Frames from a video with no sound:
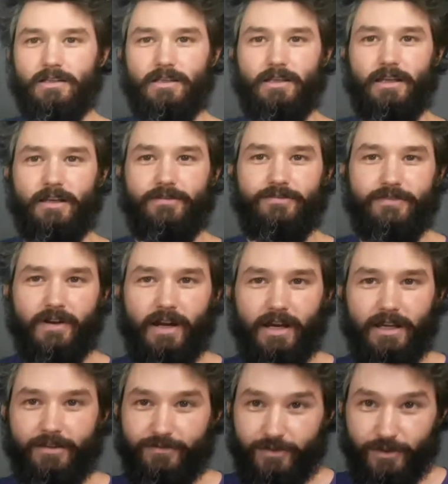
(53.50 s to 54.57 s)

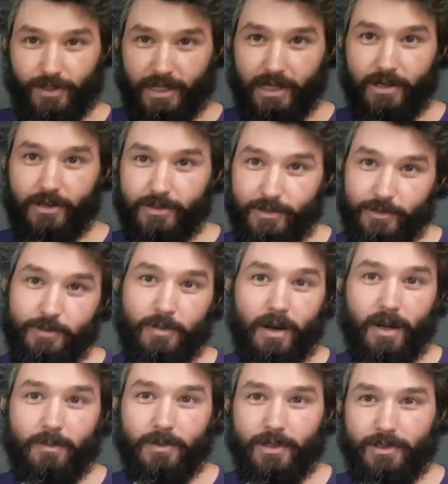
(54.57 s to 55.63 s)
If you're here, there's
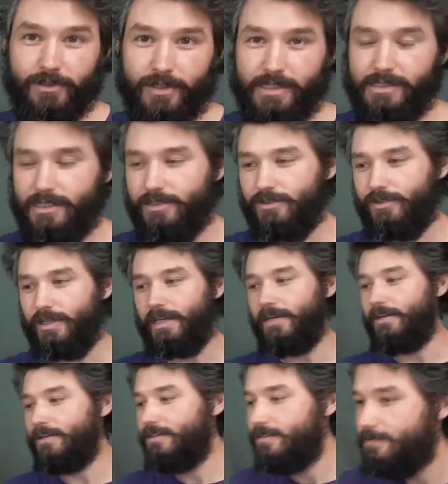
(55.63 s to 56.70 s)
probably a reason you're here.